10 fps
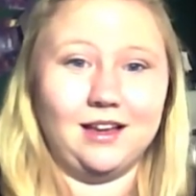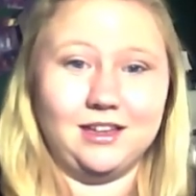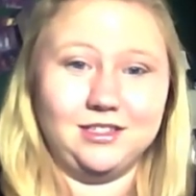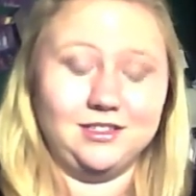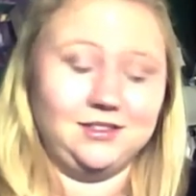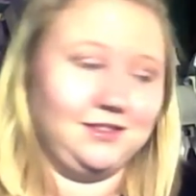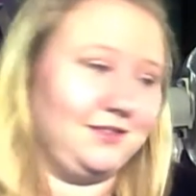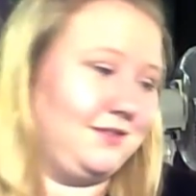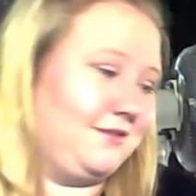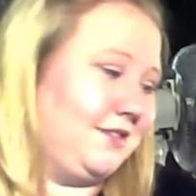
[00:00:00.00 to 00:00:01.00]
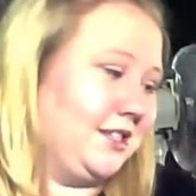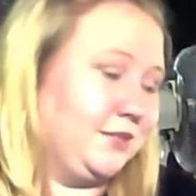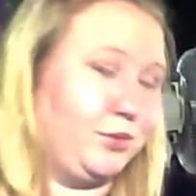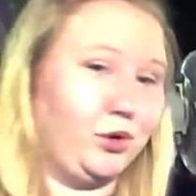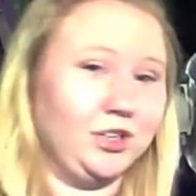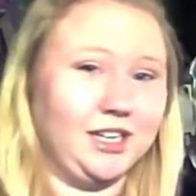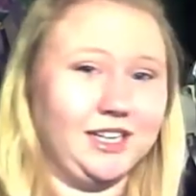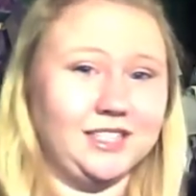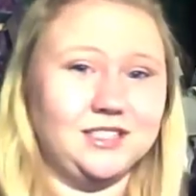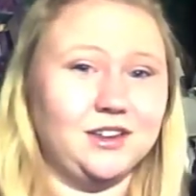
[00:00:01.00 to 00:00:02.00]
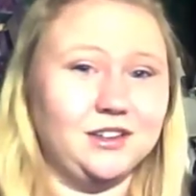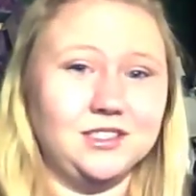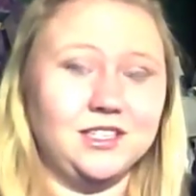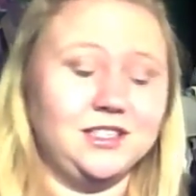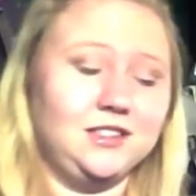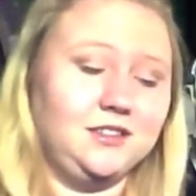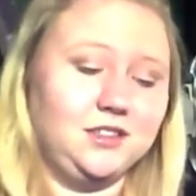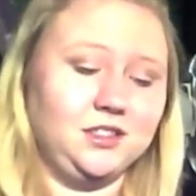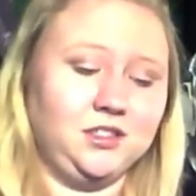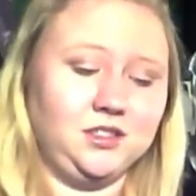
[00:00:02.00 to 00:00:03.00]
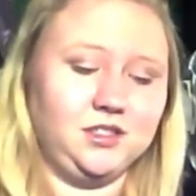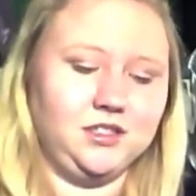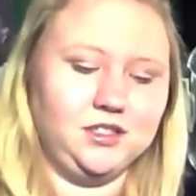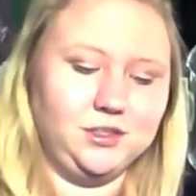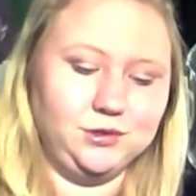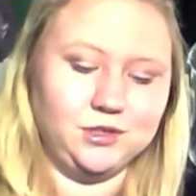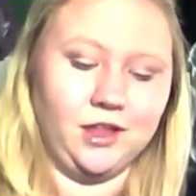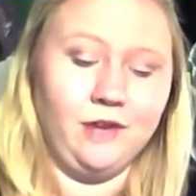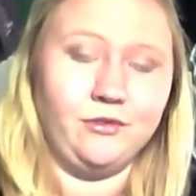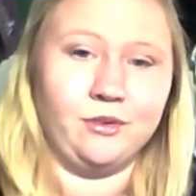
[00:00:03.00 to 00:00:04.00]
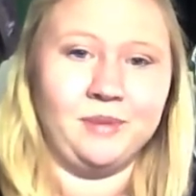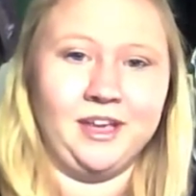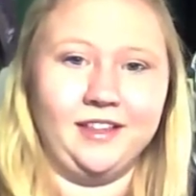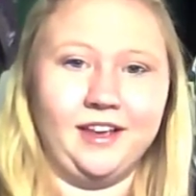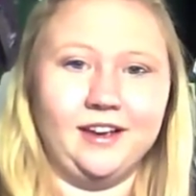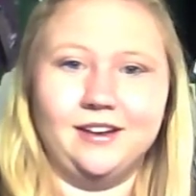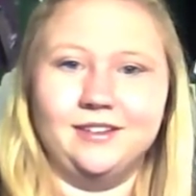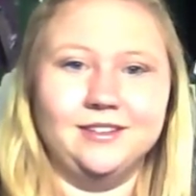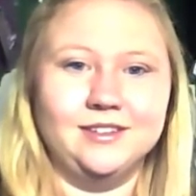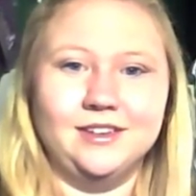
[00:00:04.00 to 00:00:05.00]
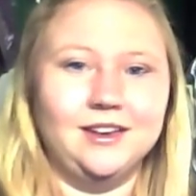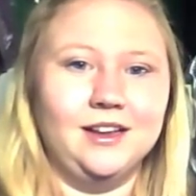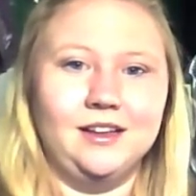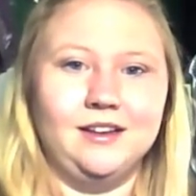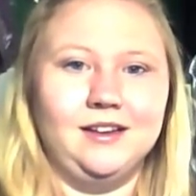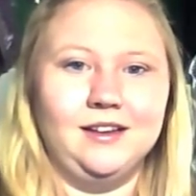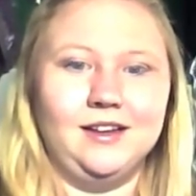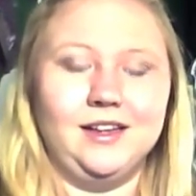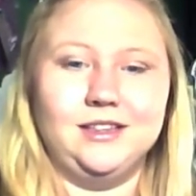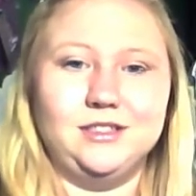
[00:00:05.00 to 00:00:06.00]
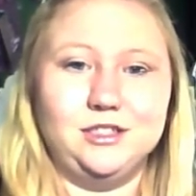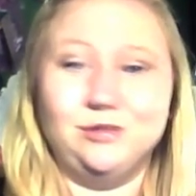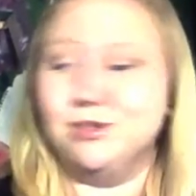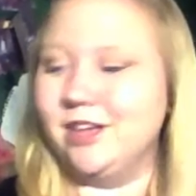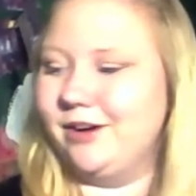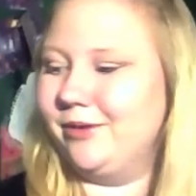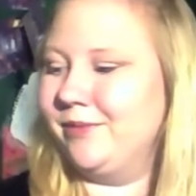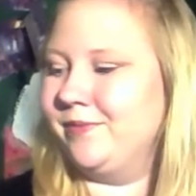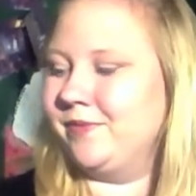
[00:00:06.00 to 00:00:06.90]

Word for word: It's just, it's boring. It's It's just, it's too slow for me. Like, it's too slow.